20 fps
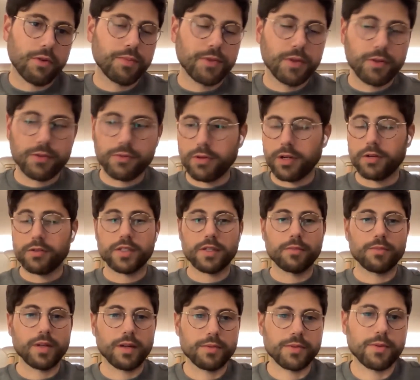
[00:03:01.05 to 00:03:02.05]
crypto Twitter
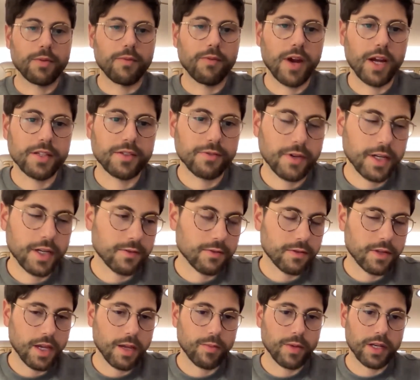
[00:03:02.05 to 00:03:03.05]
sometimes provides free
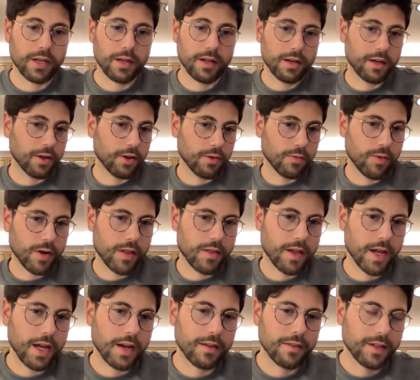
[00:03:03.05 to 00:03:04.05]
entertainment and a good one at
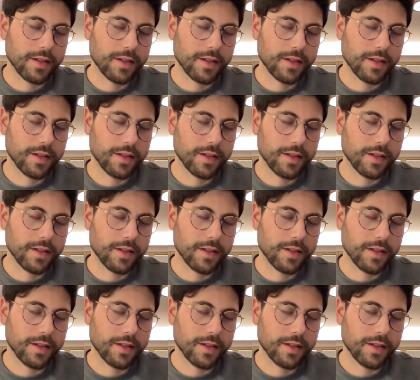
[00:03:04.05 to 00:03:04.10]
that.